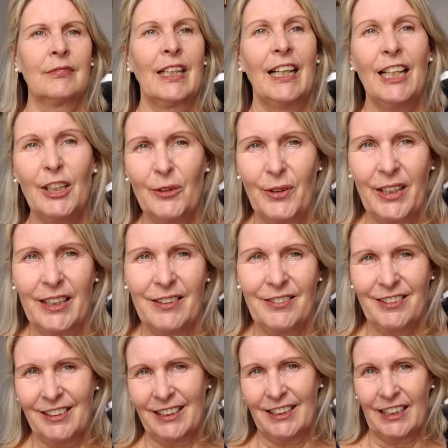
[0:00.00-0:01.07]
Hello there,
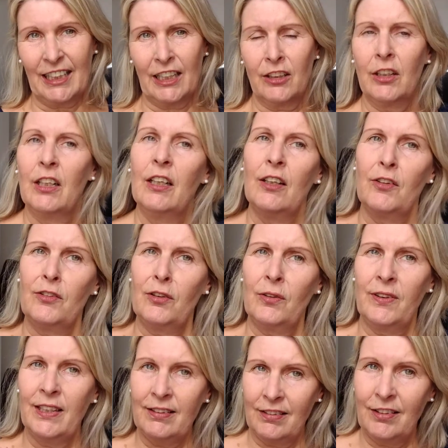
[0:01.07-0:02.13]
Gillian again. So
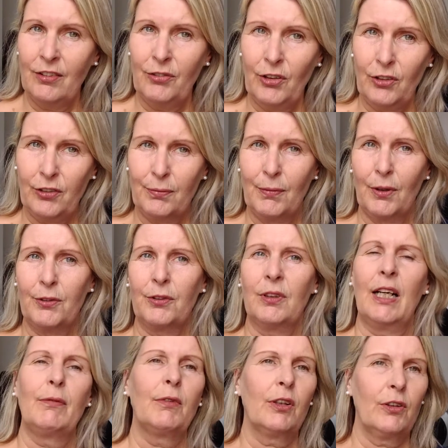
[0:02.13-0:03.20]
this is the first module
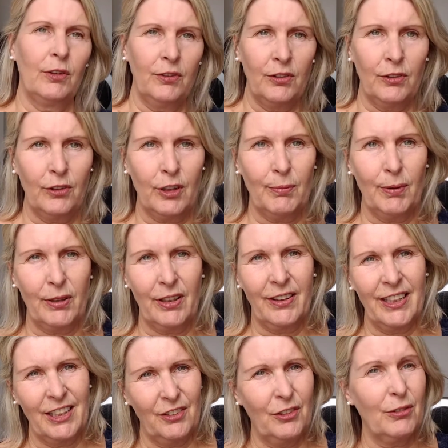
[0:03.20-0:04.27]
and we're going to talk about the
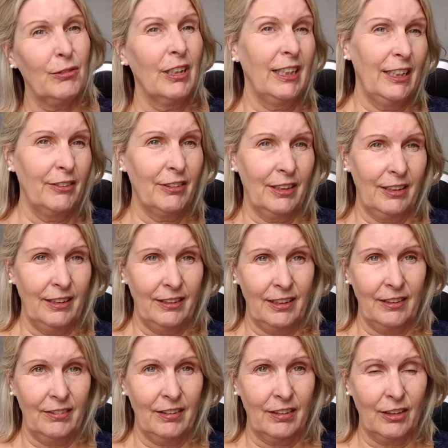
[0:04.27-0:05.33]
things you really need
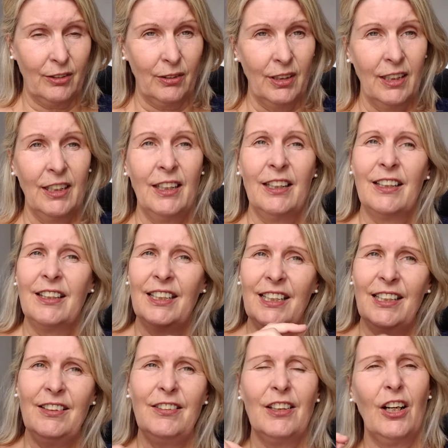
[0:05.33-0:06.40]
to know.
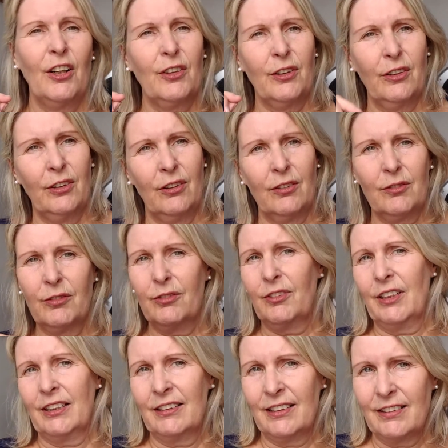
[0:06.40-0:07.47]
These are not
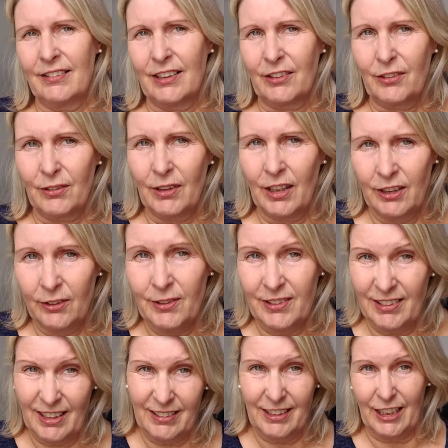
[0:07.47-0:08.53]
fun listening, so I always
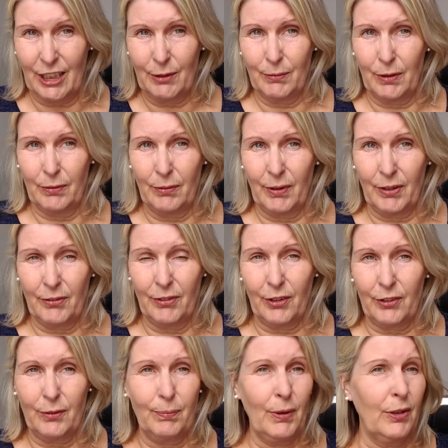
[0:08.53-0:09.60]
like to get them over with
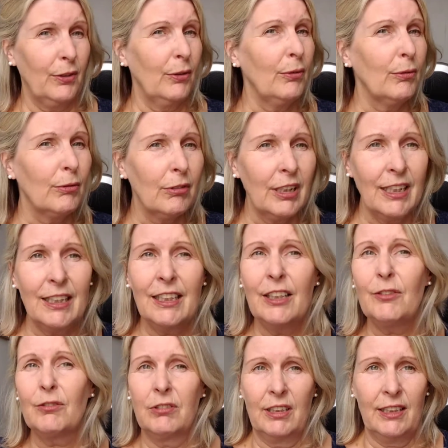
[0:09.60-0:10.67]
first, but you really
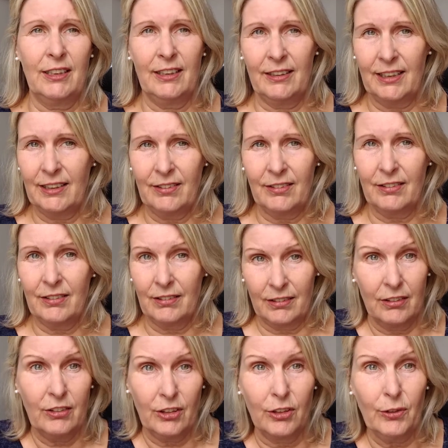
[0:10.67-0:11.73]
need
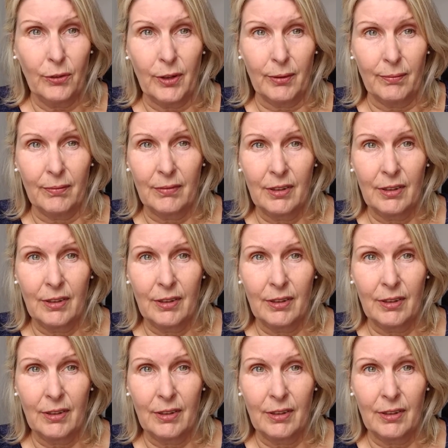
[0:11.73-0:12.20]
to know them.